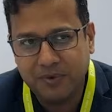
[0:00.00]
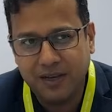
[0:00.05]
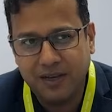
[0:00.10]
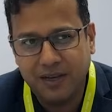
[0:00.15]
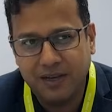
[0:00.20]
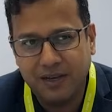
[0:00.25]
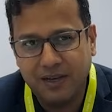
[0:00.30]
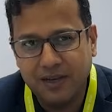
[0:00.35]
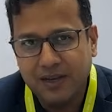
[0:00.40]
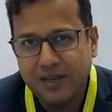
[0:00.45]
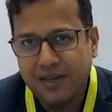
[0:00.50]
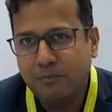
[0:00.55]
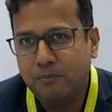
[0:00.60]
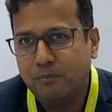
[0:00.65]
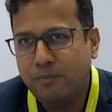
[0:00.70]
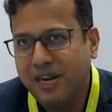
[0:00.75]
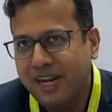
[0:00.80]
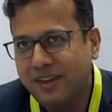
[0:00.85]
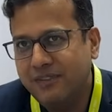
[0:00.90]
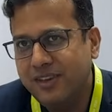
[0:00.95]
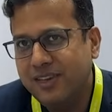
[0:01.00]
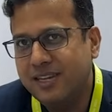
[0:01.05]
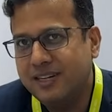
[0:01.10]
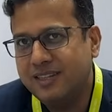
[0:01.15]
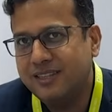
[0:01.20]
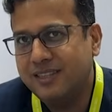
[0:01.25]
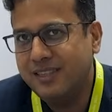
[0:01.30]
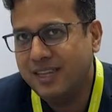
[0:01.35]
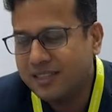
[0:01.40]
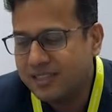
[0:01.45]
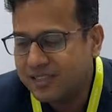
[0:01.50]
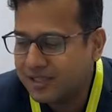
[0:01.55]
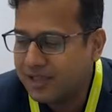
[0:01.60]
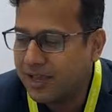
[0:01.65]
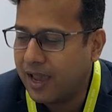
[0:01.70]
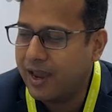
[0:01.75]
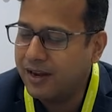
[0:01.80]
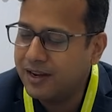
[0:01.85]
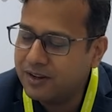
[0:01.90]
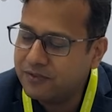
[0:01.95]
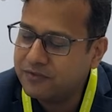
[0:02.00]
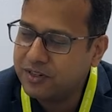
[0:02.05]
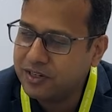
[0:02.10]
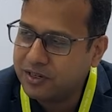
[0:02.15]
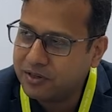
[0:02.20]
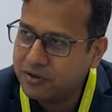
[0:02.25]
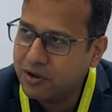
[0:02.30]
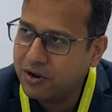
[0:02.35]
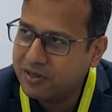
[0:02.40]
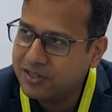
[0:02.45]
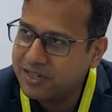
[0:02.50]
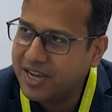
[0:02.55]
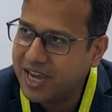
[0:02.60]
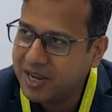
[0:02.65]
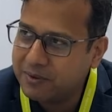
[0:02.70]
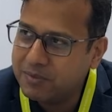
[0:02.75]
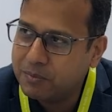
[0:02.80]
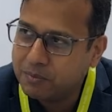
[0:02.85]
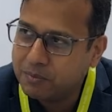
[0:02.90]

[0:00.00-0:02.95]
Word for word: uh, believing that this kind of technology can be